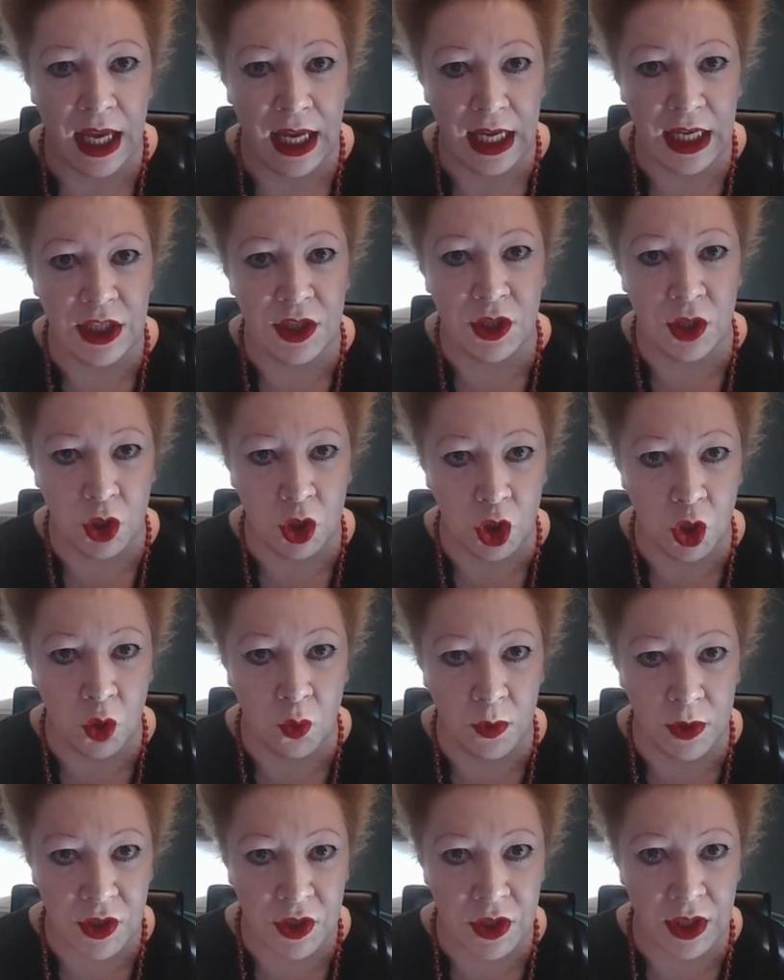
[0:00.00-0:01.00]
is that you
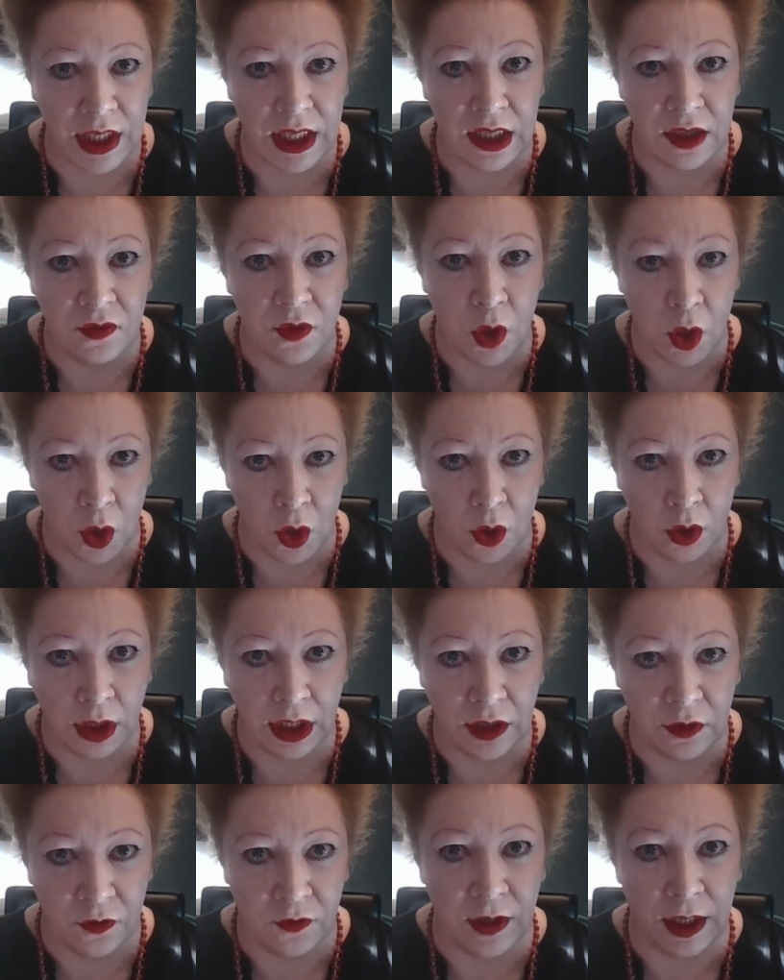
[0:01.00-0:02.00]
receive
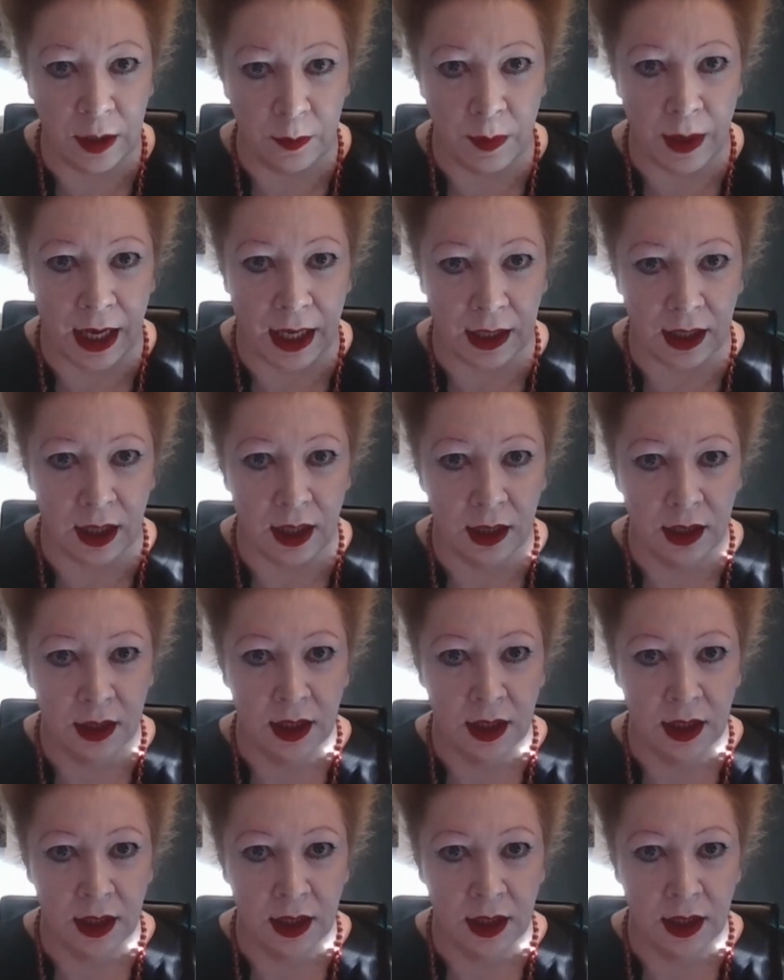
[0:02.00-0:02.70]
early feedback.